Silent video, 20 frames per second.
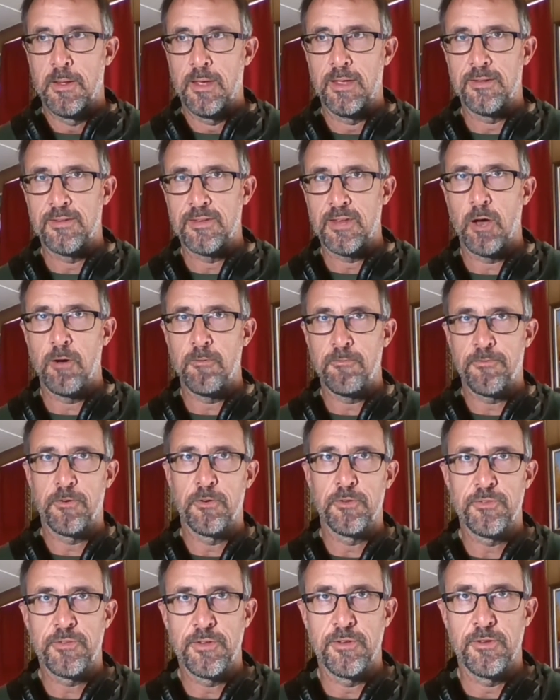it's
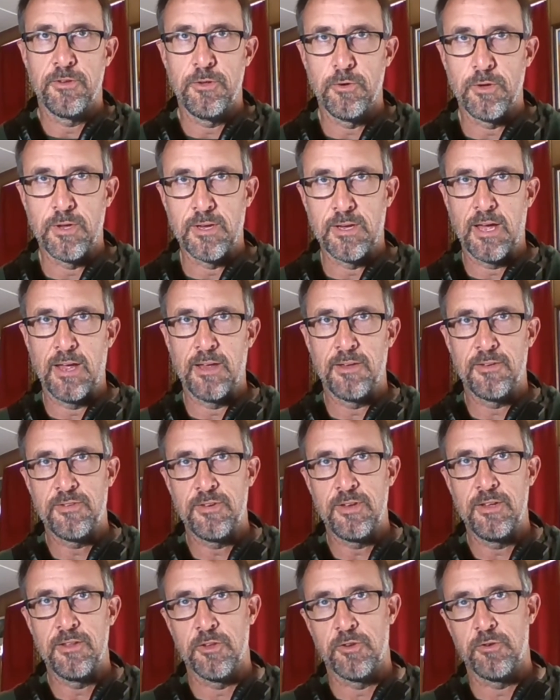helpful you can kind of
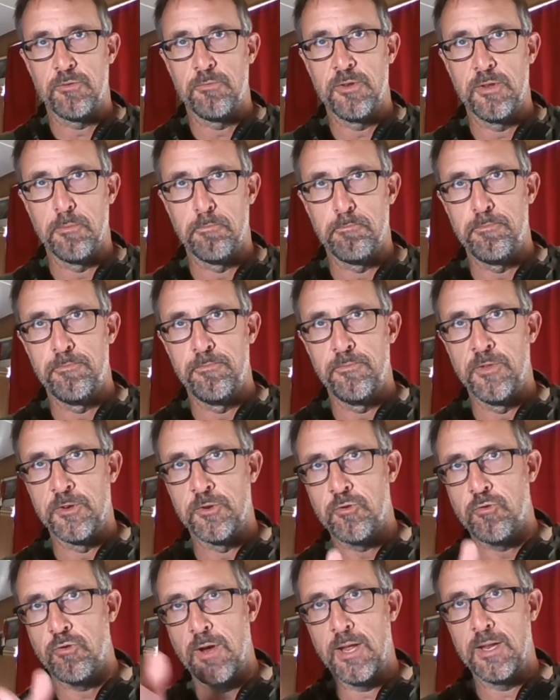see the
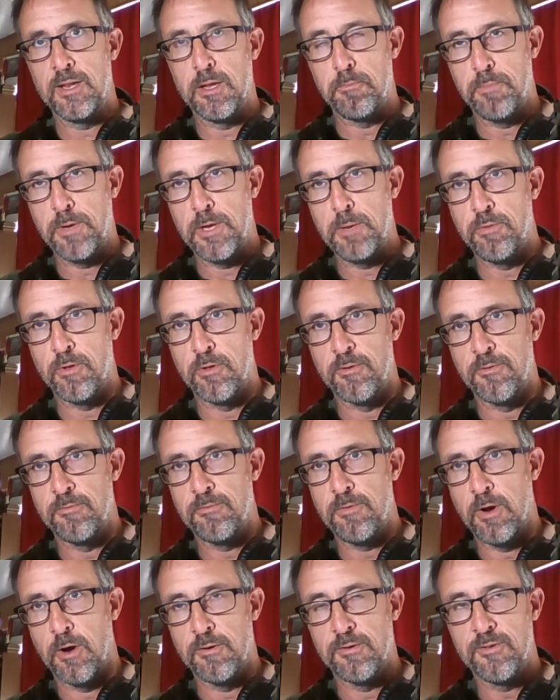trend that people
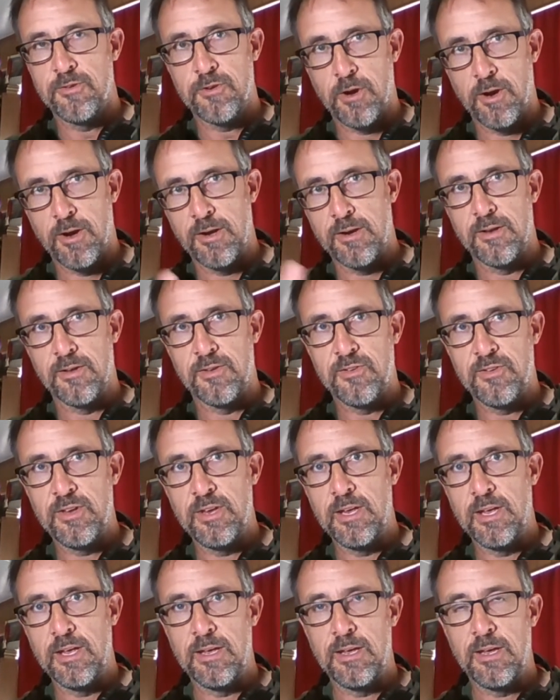are starting to
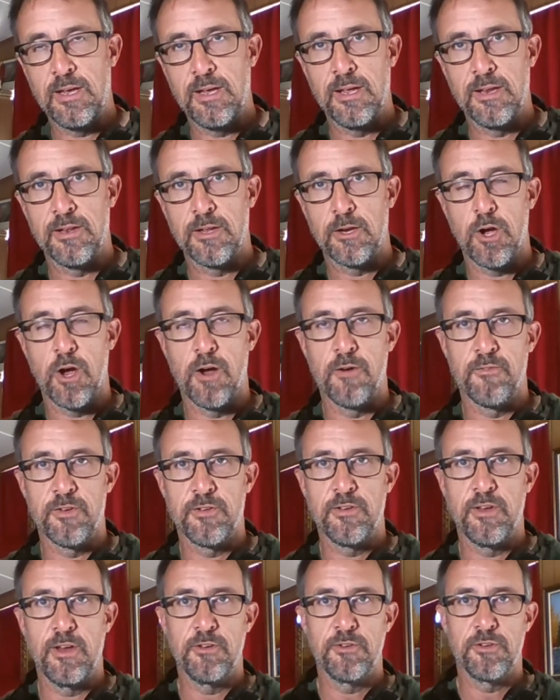see in the
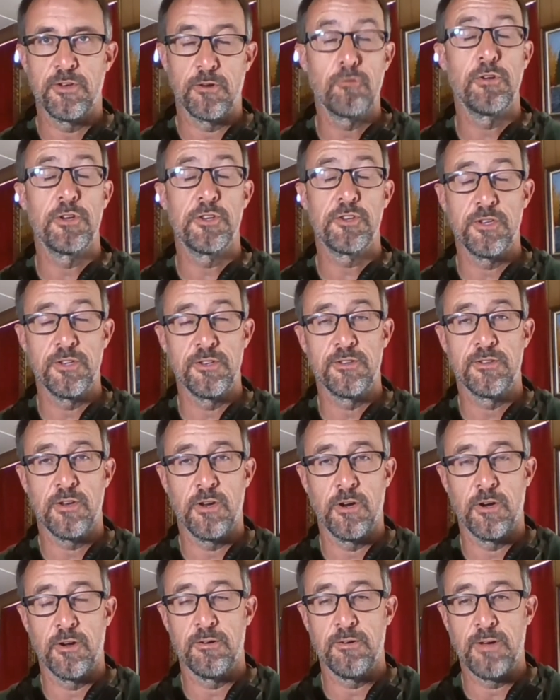conversation, Christians
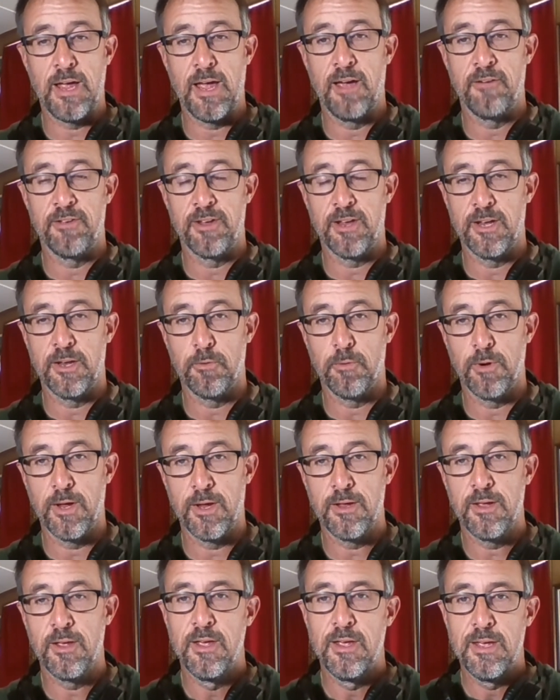are having
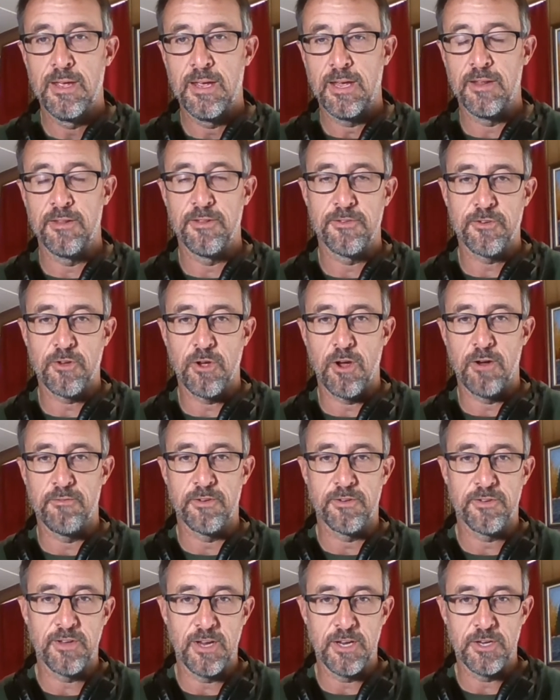anyway, in this
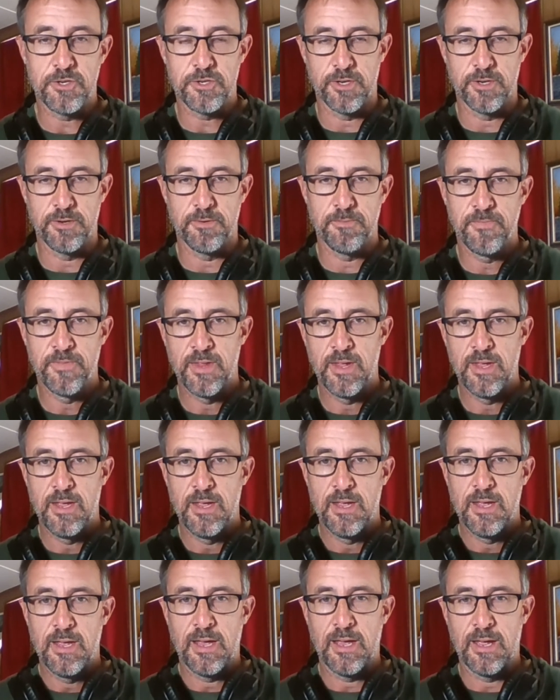conversation.
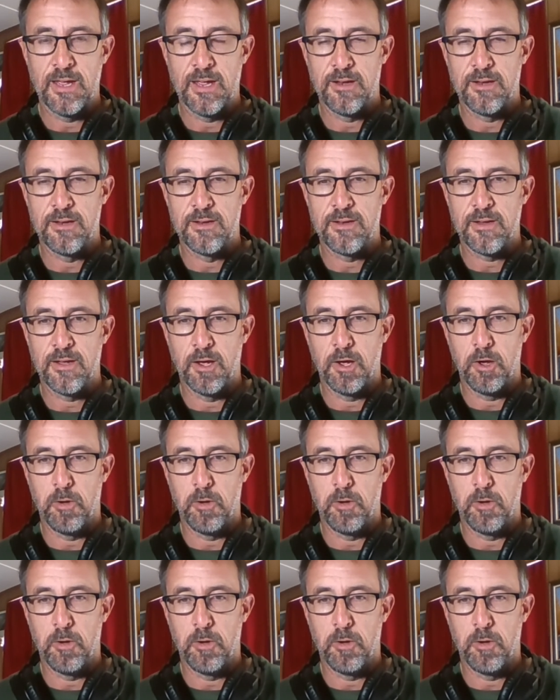And